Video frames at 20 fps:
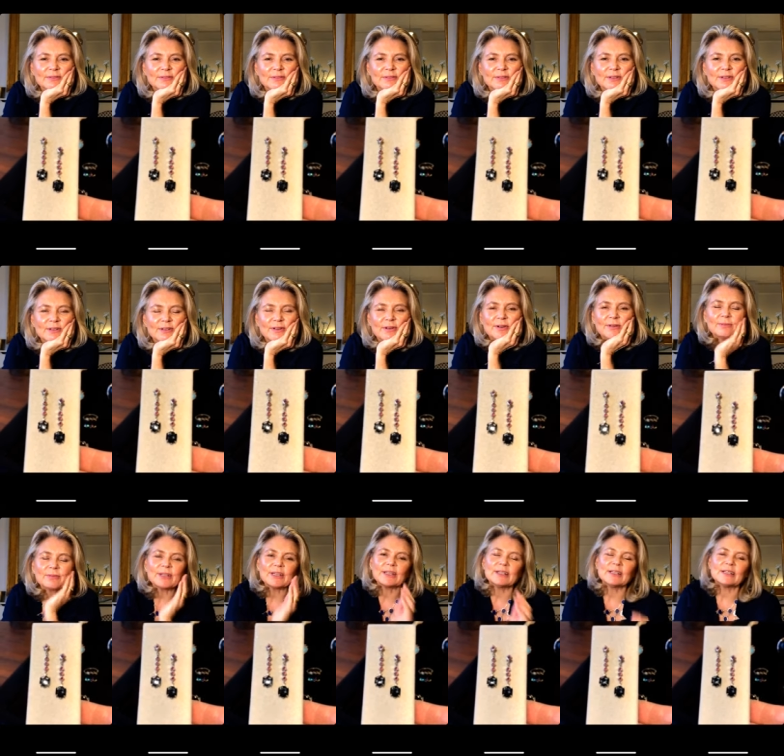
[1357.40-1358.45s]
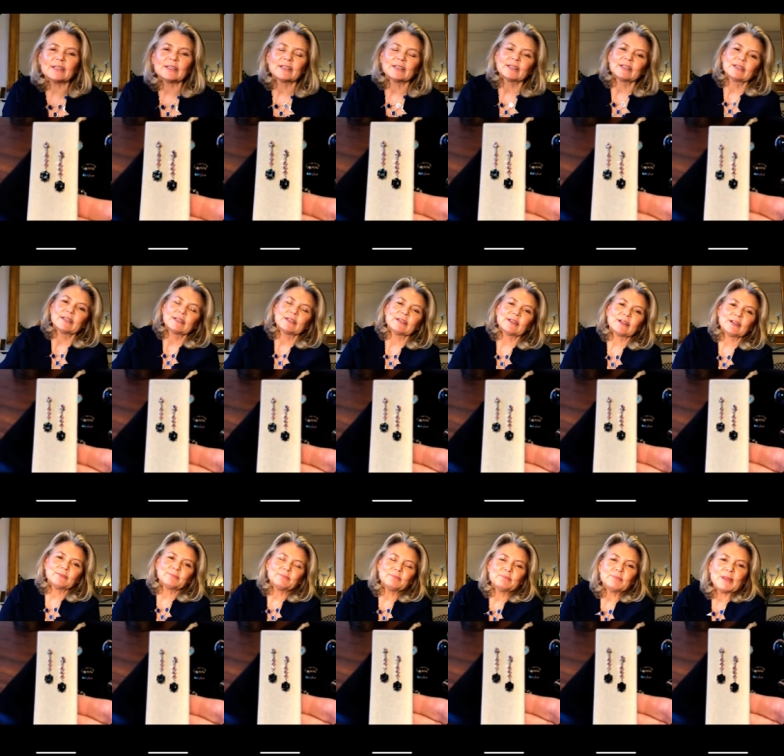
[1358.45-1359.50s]
Not really.
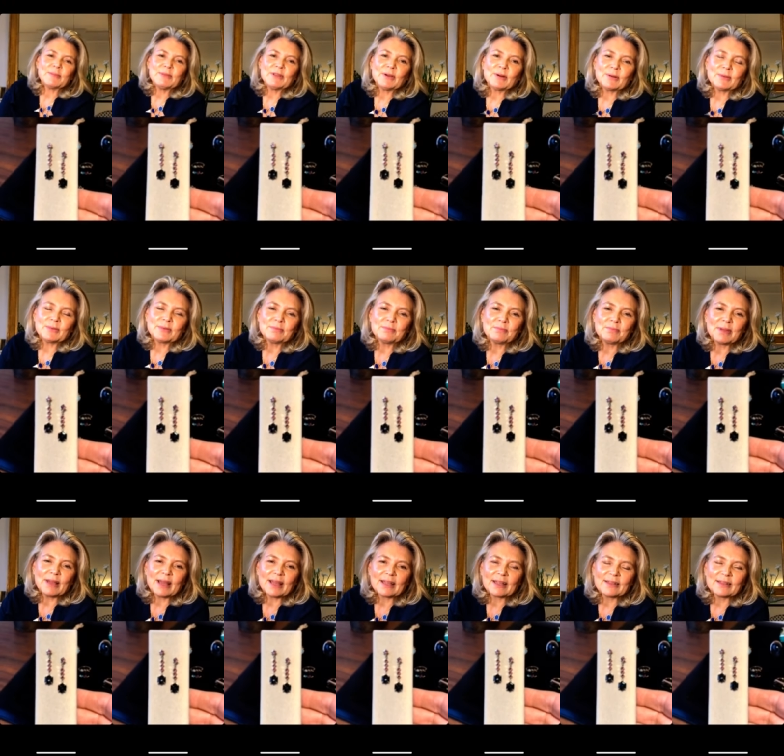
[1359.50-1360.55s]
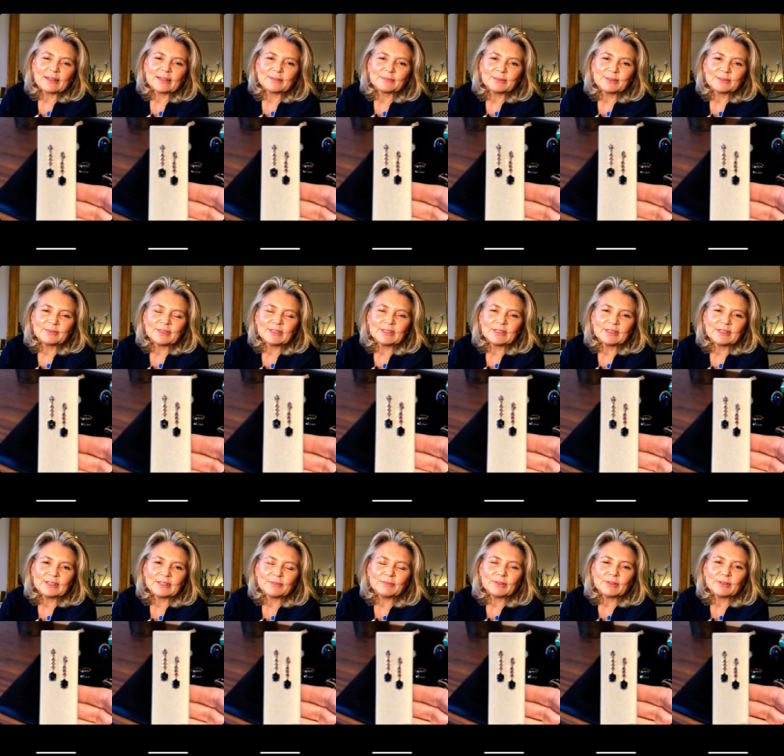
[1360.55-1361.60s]
Maybe hold them back and then move in.
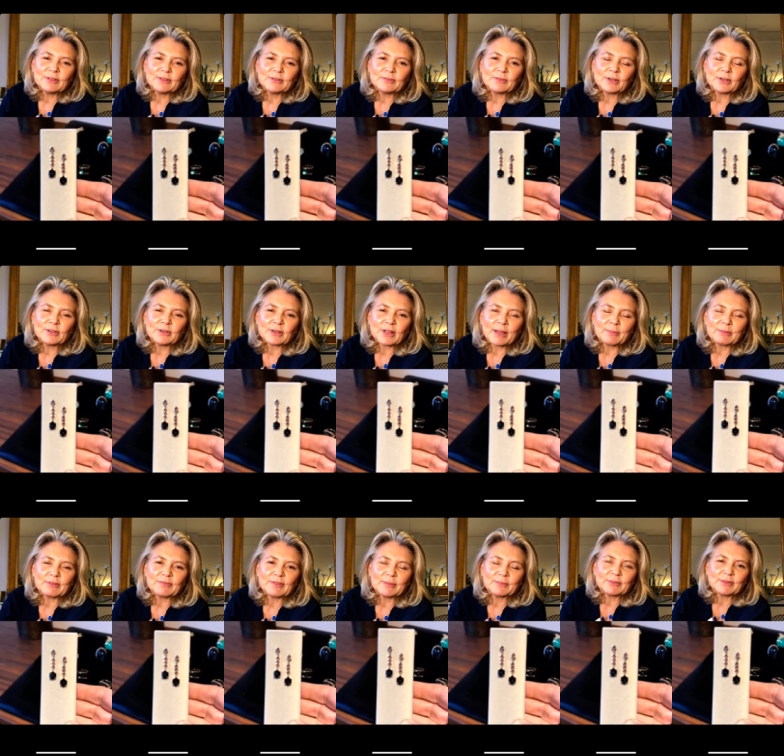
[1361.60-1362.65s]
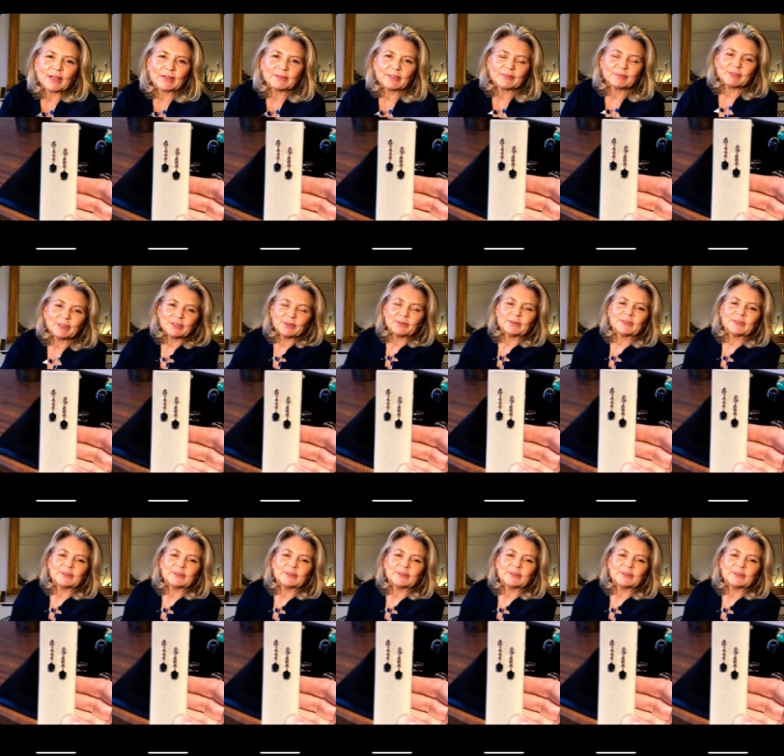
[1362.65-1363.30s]
You've got your camera flipped around, haven't you?